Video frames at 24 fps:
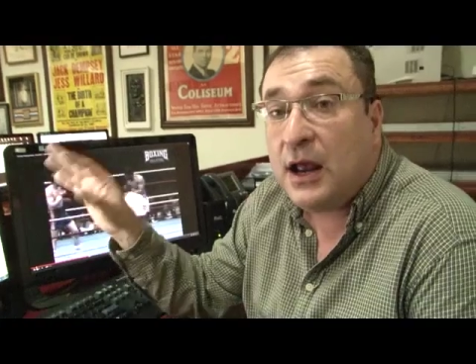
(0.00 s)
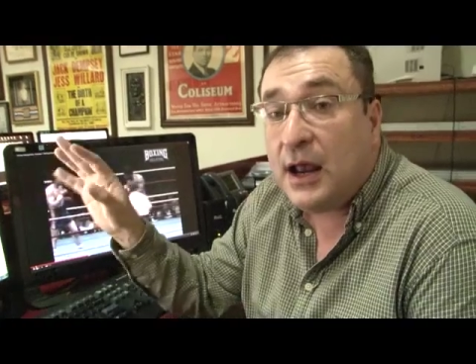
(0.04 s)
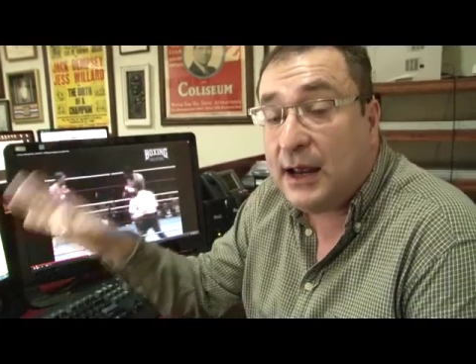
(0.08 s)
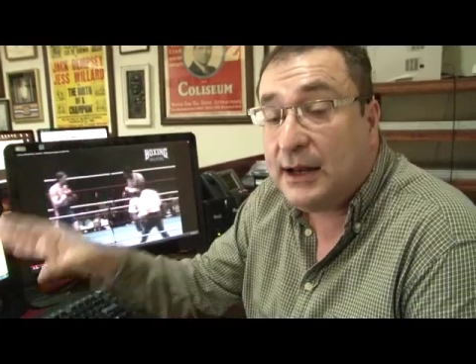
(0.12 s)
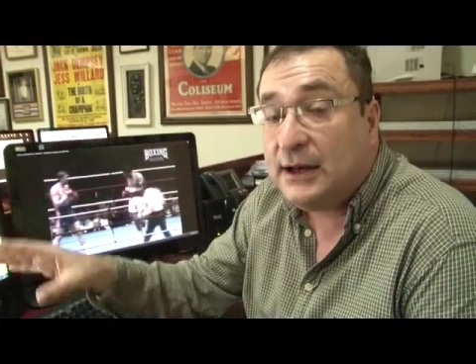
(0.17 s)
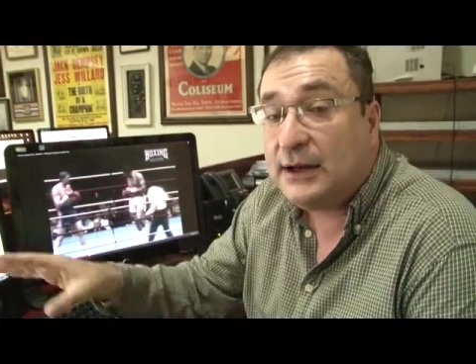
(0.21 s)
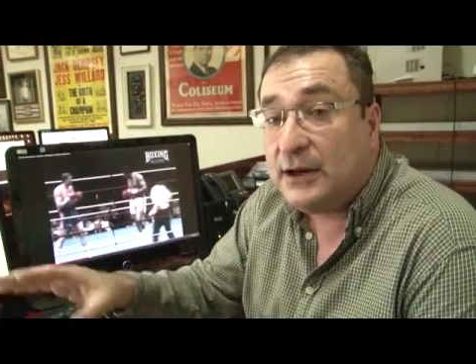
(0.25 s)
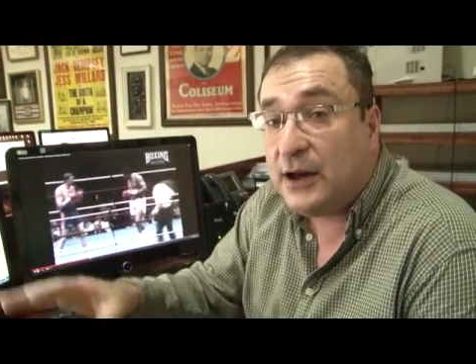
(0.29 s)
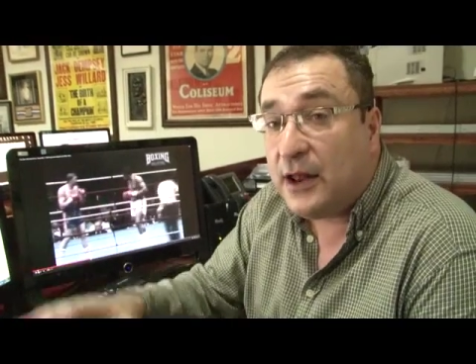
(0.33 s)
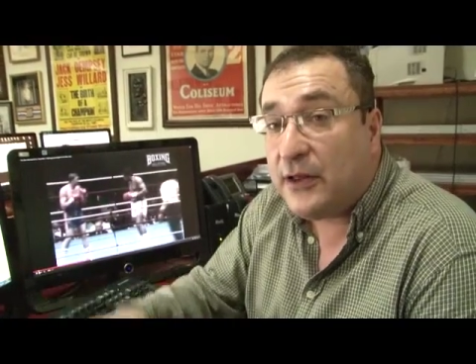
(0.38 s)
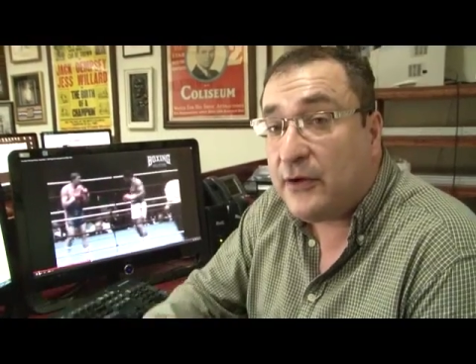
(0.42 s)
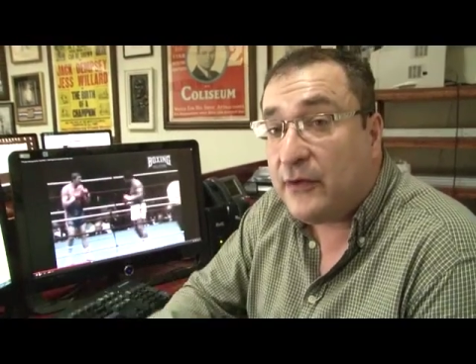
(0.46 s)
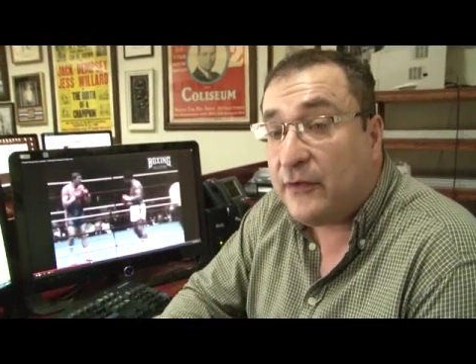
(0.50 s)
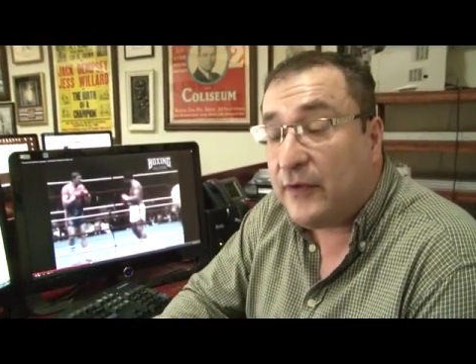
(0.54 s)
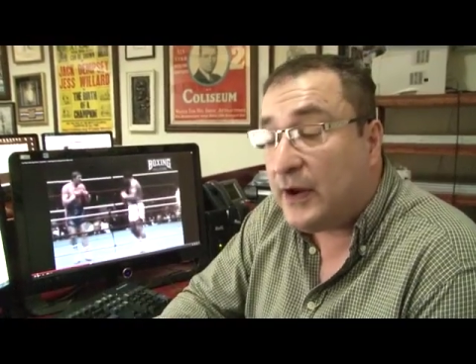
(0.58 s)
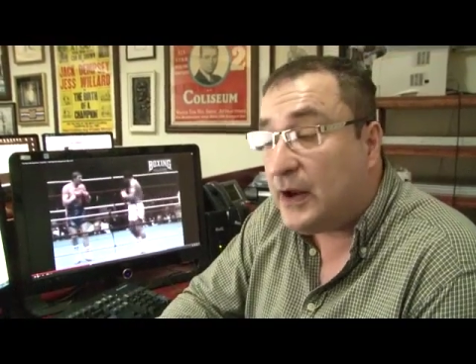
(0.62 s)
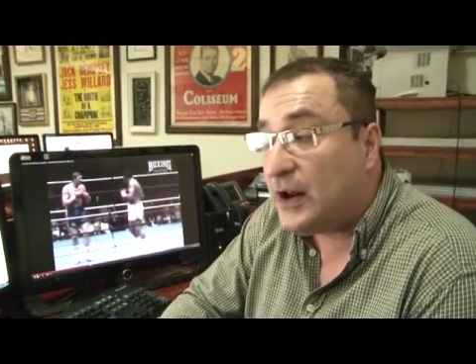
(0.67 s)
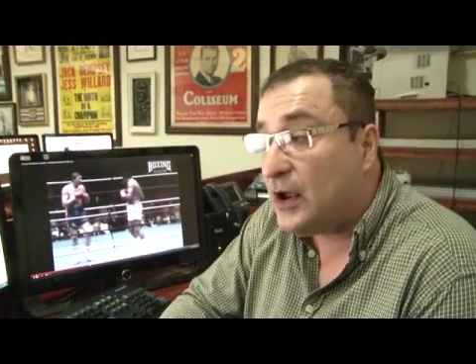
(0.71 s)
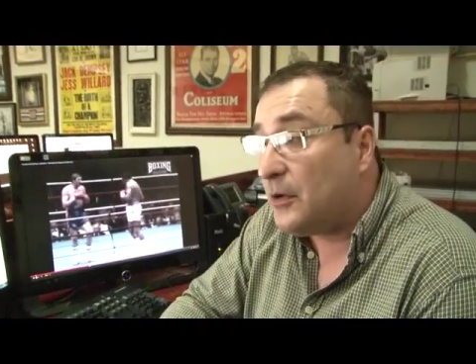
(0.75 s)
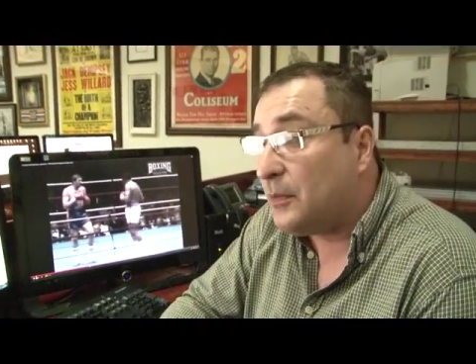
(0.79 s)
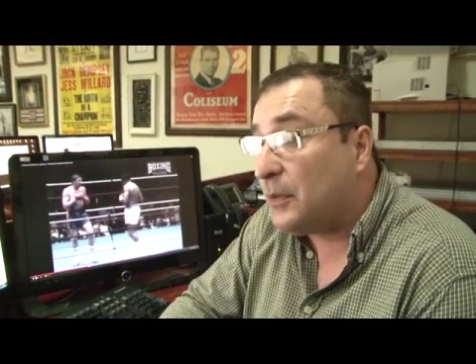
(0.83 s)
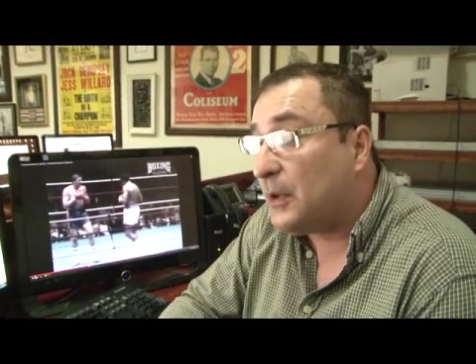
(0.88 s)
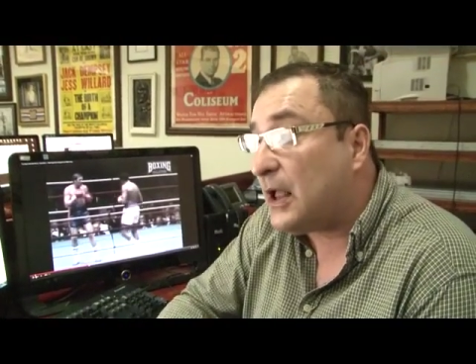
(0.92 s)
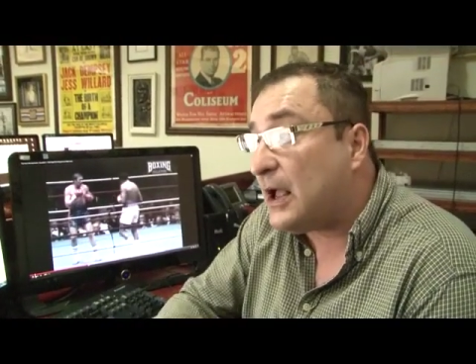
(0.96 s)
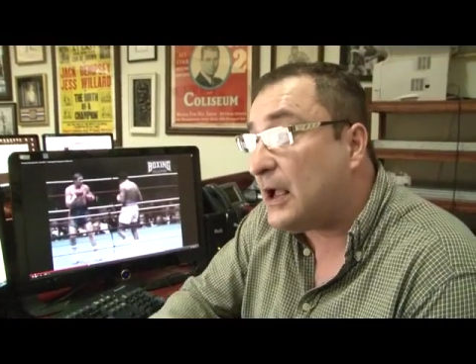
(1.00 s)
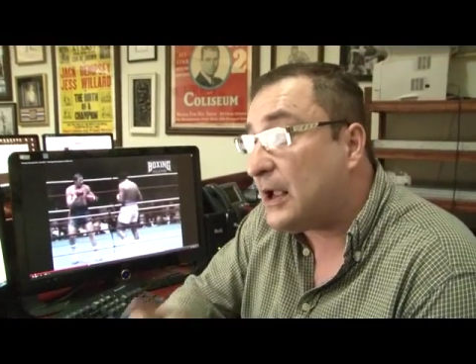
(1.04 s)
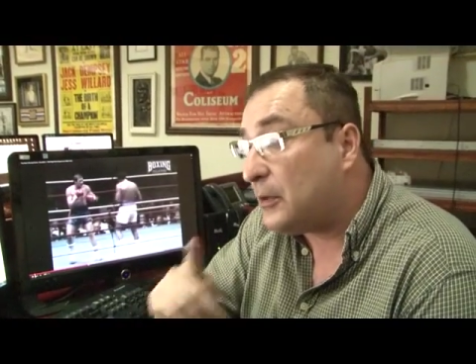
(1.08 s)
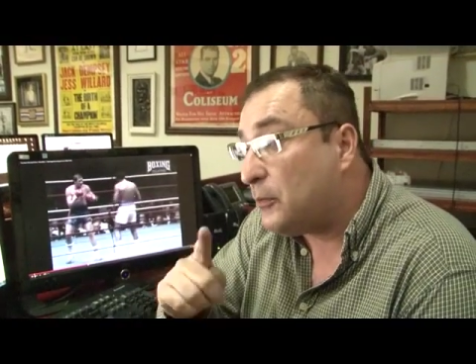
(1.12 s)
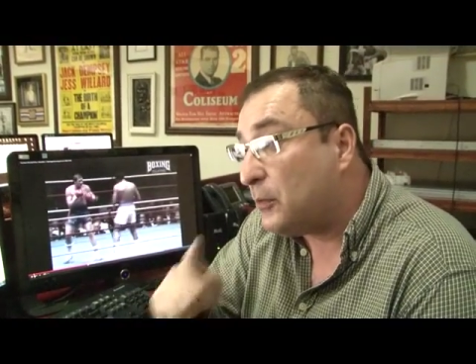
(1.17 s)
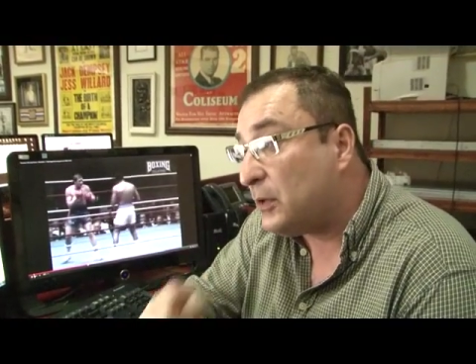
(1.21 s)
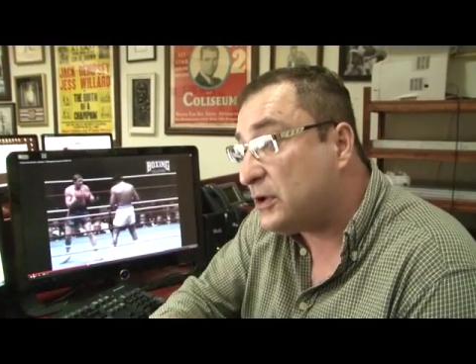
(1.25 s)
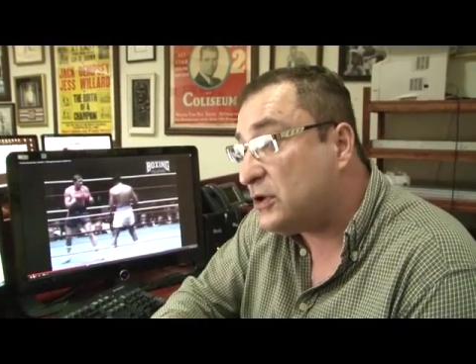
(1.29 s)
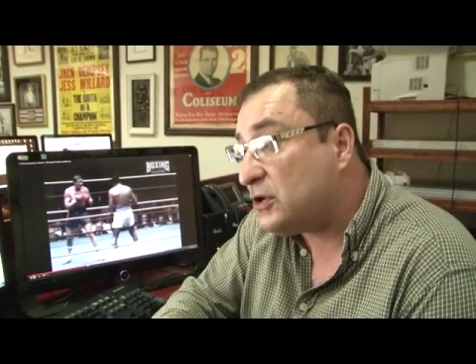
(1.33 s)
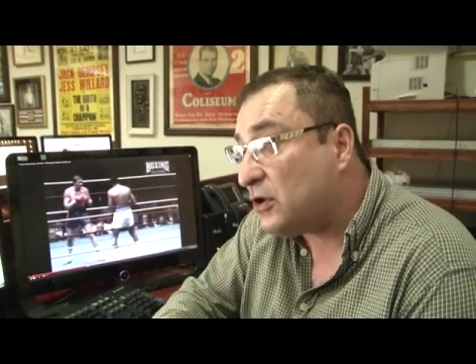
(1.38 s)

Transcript: in another video blog, and we'll